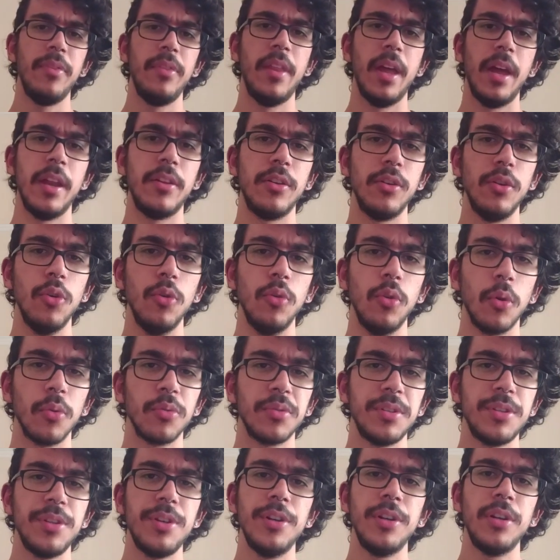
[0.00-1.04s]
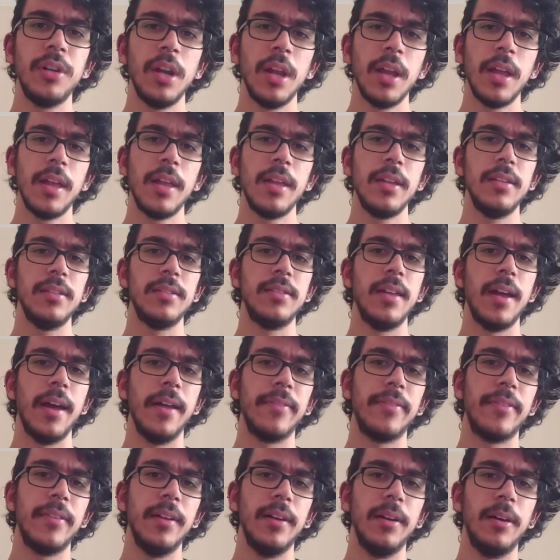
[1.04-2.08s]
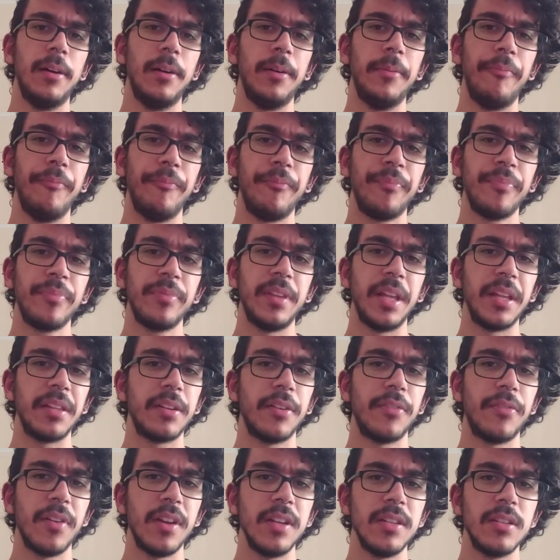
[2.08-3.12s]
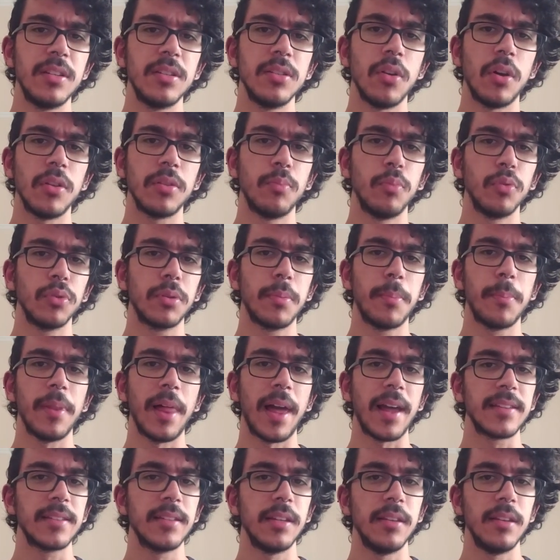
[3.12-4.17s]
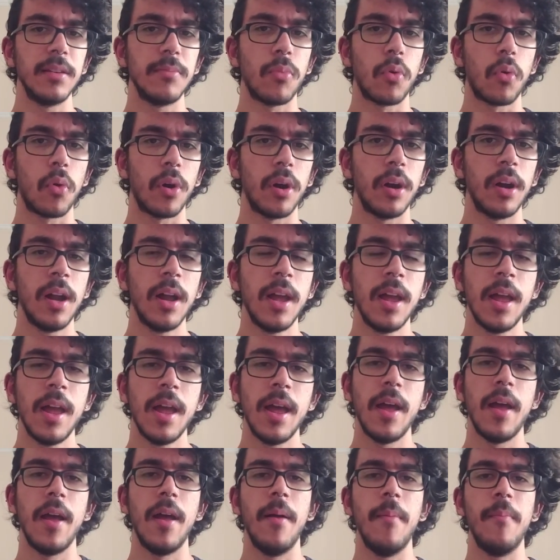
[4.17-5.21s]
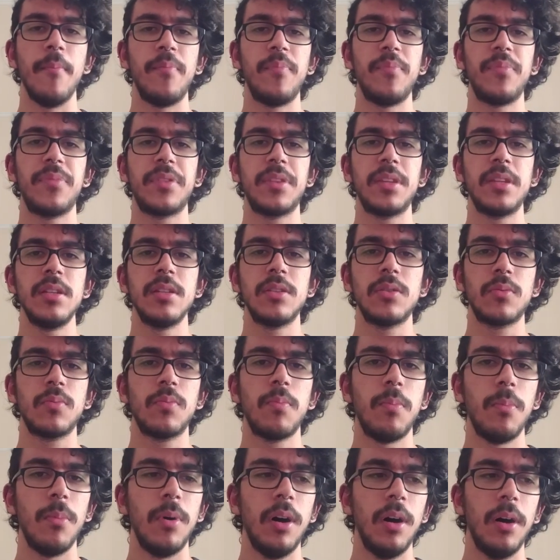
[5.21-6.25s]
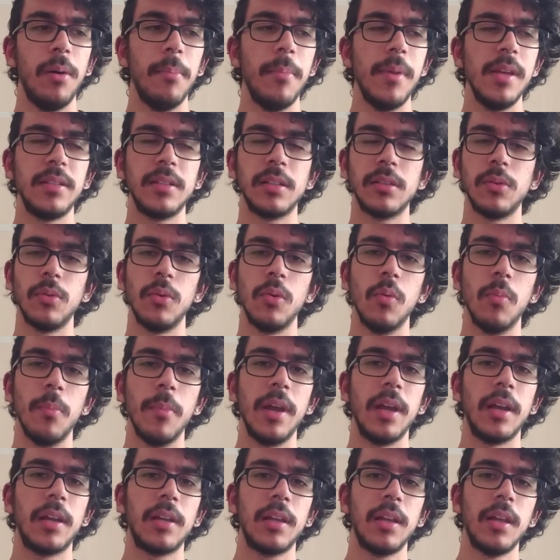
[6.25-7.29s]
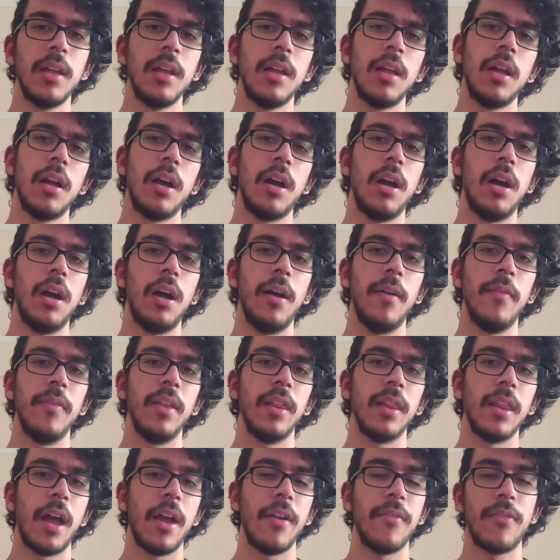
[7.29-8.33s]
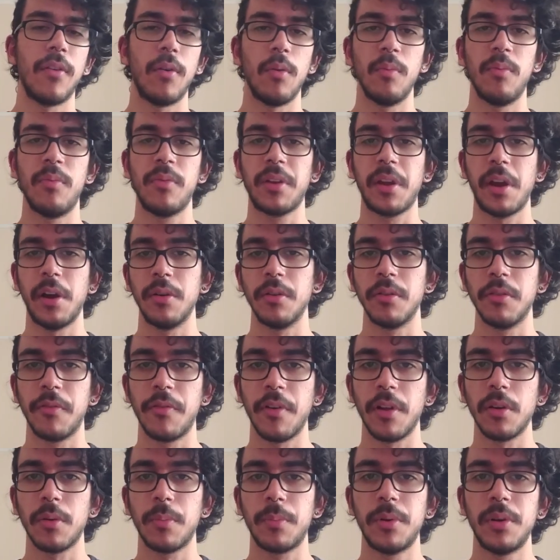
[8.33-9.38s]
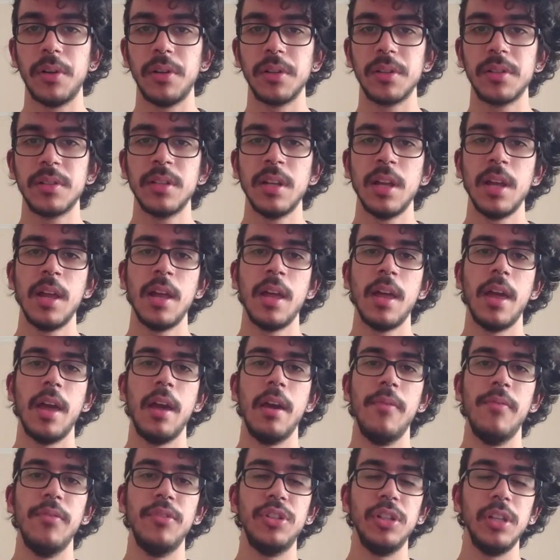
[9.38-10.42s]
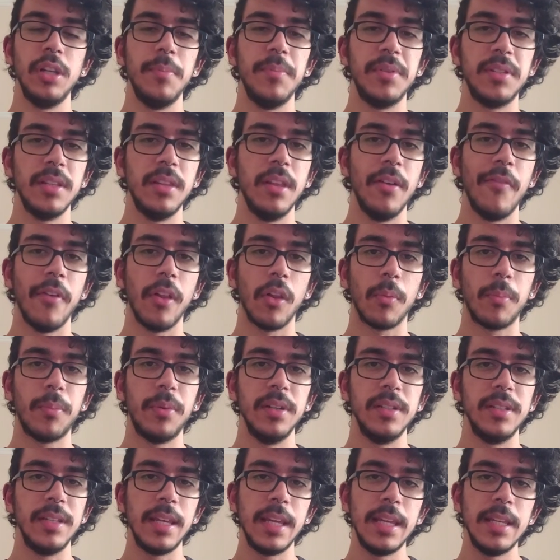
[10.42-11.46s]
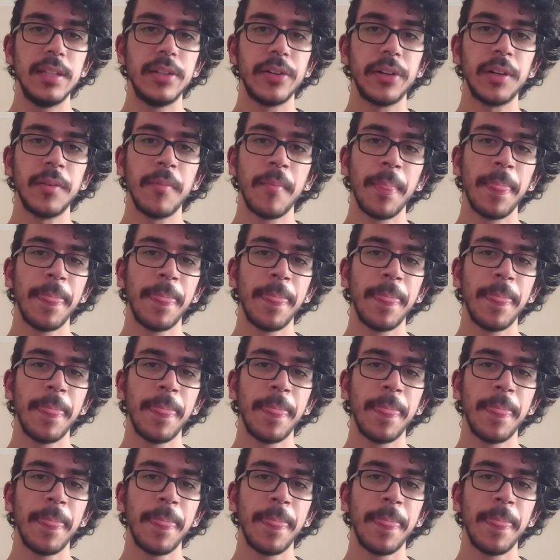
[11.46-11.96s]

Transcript: that you notice here is that the interface is not multiplexed anymore, and this basically will make the life of the kernel developers and glibc developers easier.